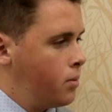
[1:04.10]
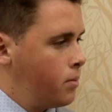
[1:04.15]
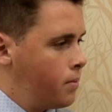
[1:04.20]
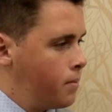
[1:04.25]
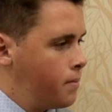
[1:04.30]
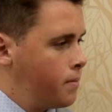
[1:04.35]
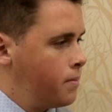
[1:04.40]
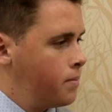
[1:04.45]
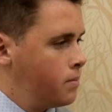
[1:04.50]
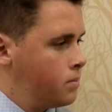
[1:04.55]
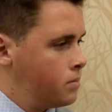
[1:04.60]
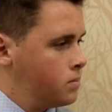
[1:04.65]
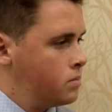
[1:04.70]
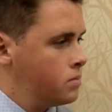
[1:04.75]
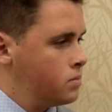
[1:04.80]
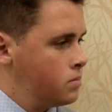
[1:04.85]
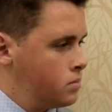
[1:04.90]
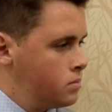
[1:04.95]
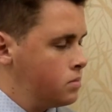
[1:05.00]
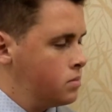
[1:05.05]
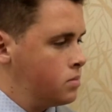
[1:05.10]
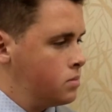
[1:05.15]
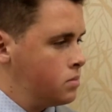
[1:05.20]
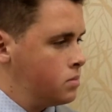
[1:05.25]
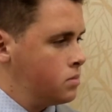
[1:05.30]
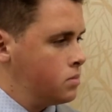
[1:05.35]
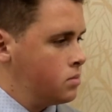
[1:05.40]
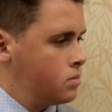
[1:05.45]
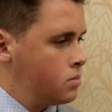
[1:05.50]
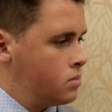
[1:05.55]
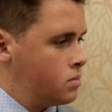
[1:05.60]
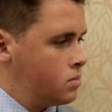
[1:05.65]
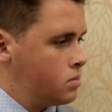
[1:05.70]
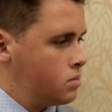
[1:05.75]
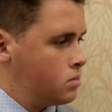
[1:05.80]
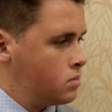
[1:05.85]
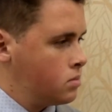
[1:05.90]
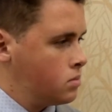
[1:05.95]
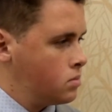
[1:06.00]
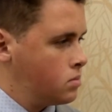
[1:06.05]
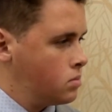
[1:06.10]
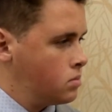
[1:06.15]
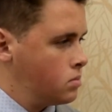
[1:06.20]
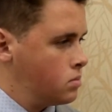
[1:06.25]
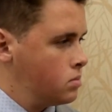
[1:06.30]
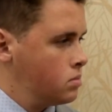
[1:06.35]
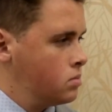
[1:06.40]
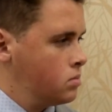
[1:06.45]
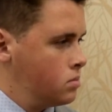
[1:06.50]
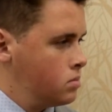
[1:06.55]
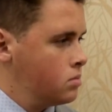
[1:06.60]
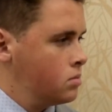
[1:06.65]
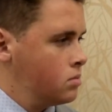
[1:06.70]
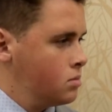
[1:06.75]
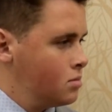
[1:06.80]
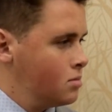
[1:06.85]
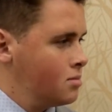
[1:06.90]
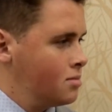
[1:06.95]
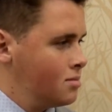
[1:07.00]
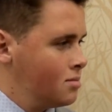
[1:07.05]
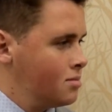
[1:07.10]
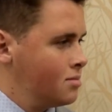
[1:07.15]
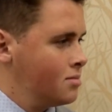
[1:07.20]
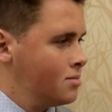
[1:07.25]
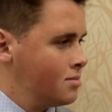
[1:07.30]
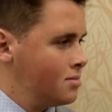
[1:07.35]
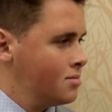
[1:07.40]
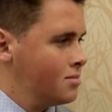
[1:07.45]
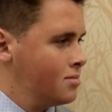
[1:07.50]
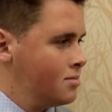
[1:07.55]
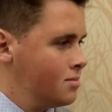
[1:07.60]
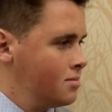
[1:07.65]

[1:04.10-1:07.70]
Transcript: [no speech]